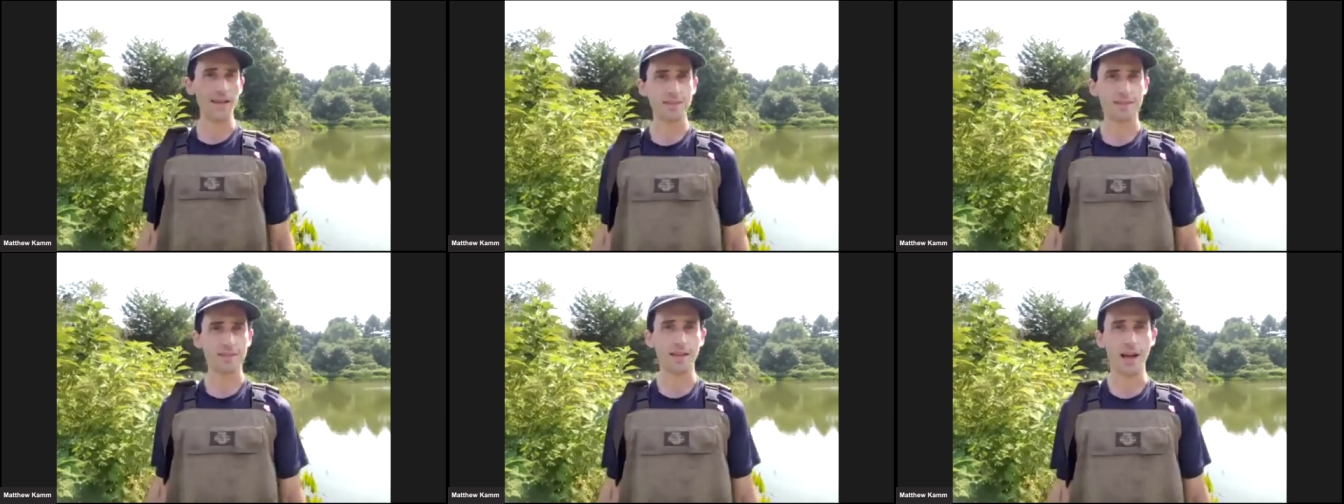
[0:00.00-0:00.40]

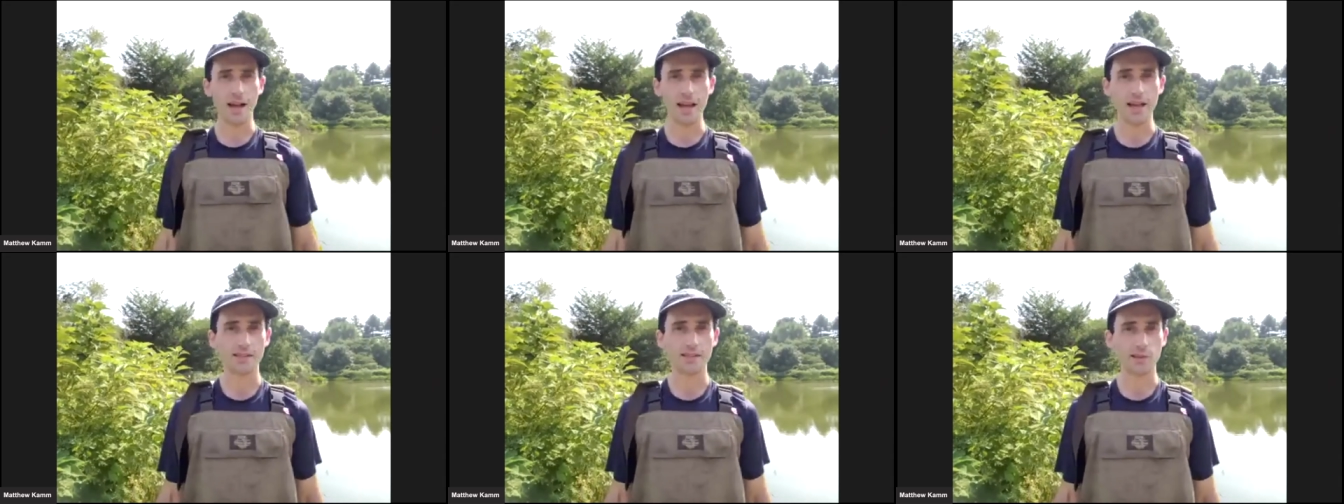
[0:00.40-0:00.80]
Uh,
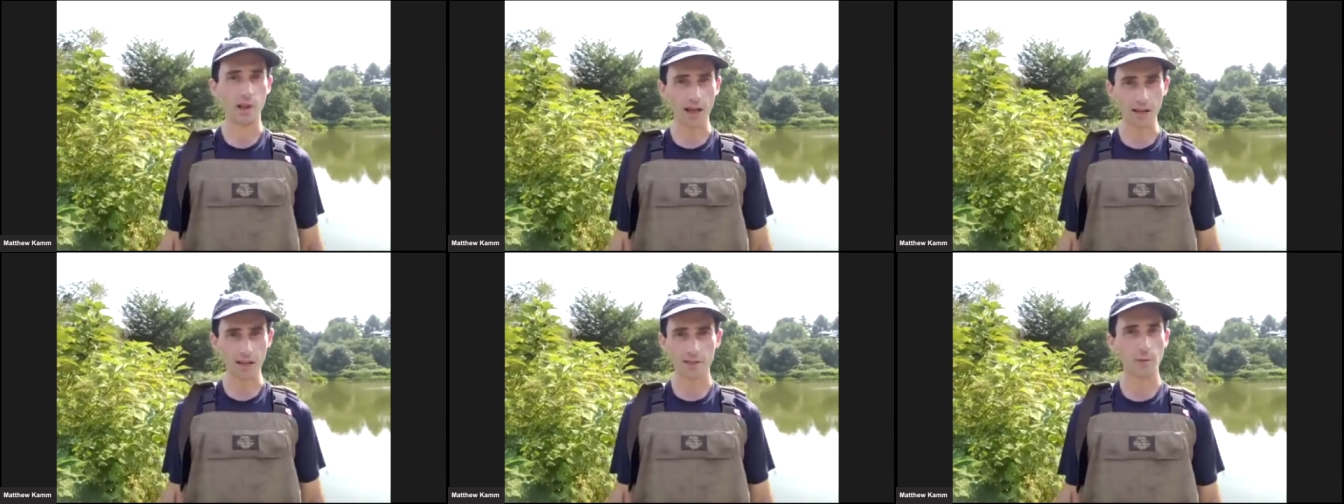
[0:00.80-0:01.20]
it's lost
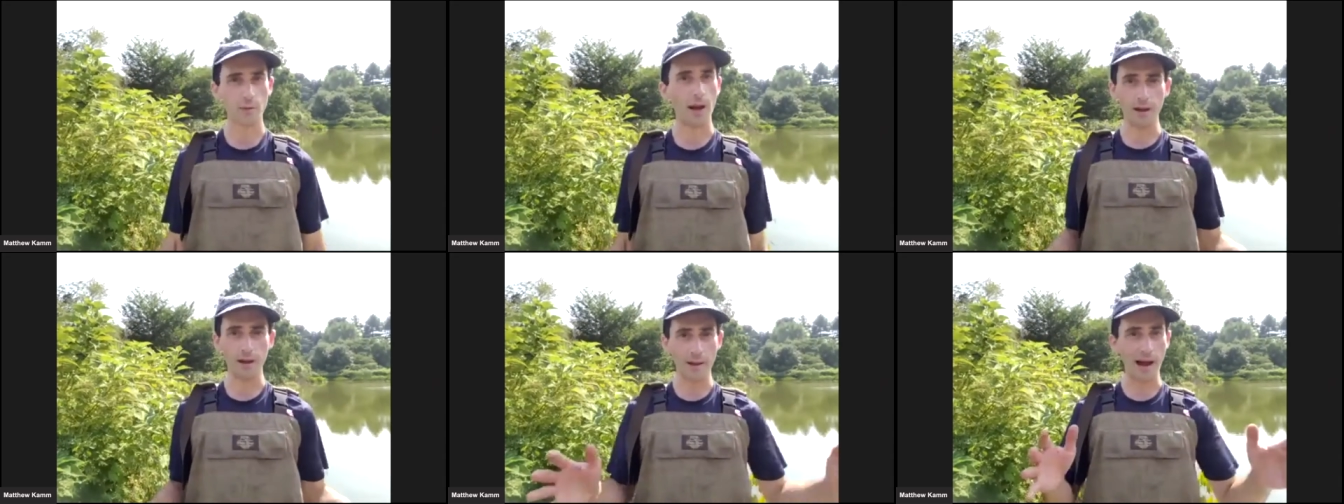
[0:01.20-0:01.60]
probably
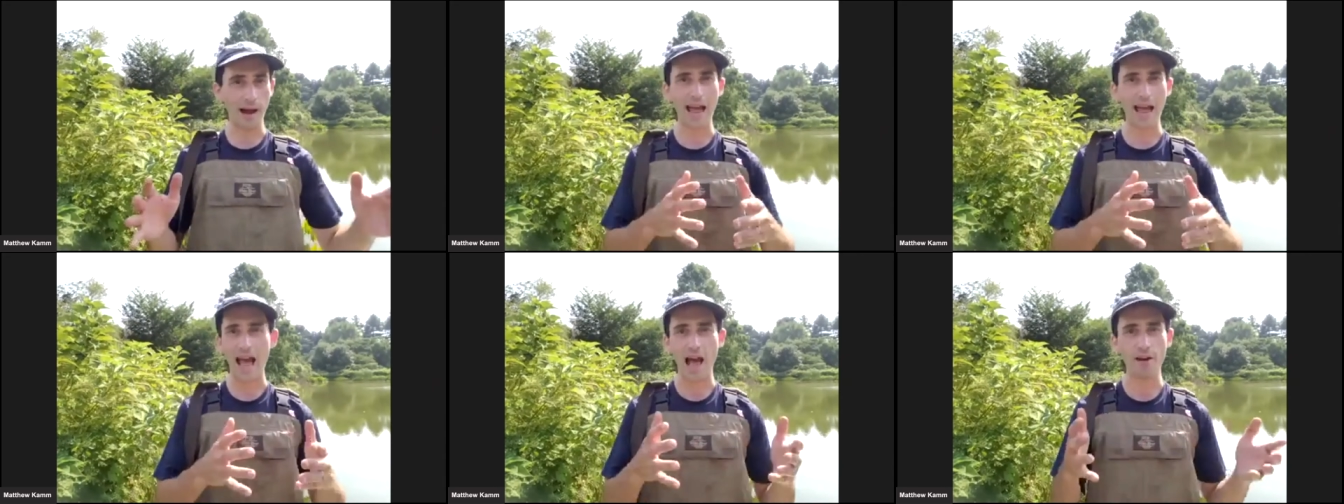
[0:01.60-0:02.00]
about
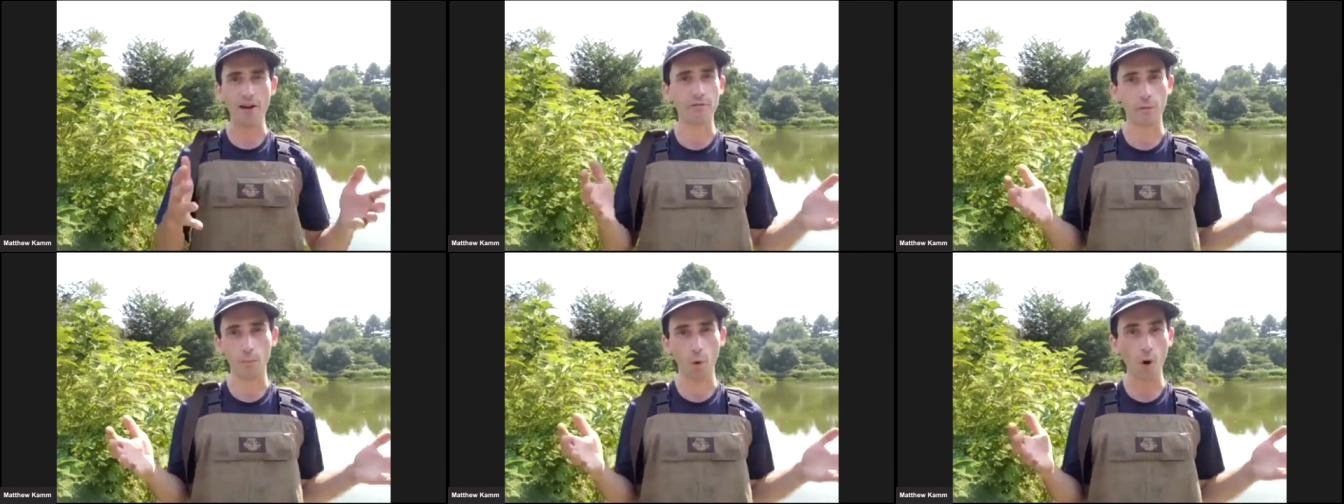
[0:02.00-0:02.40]
half or
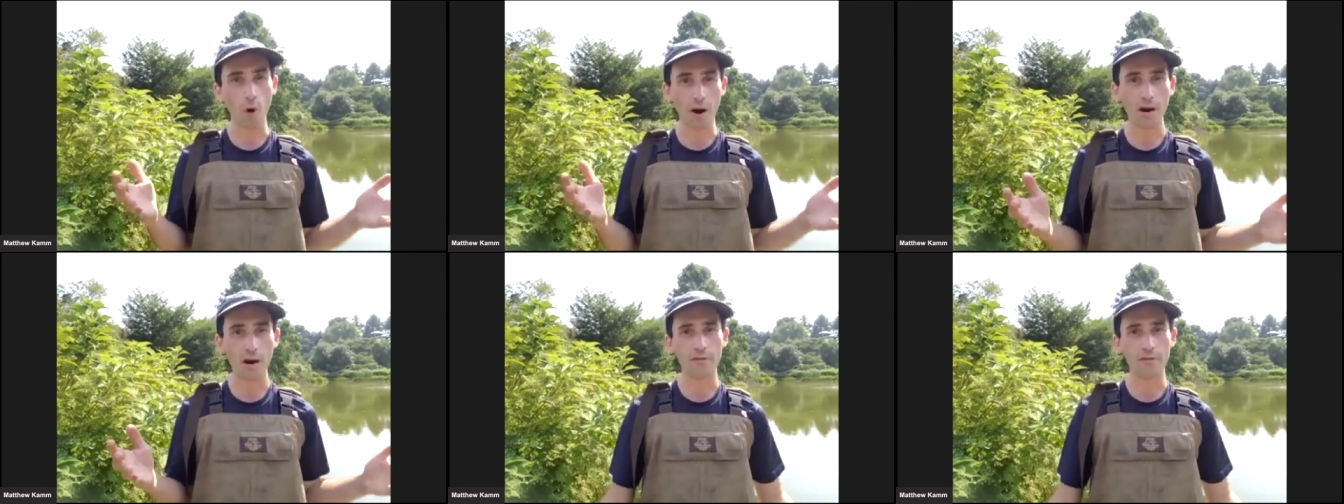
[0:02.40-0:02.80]
more
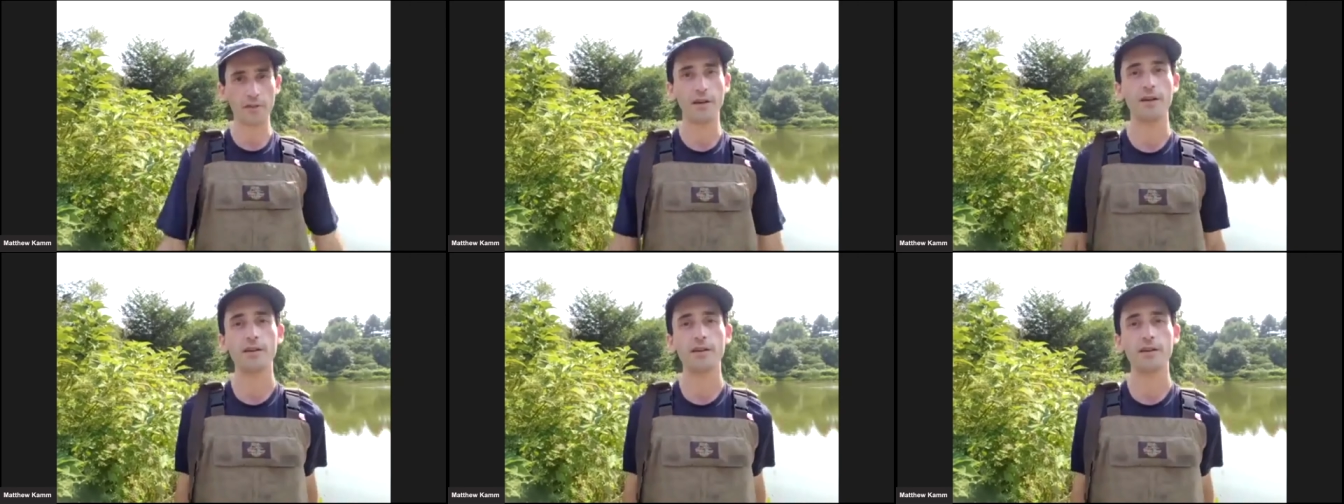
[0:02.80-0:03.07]
of the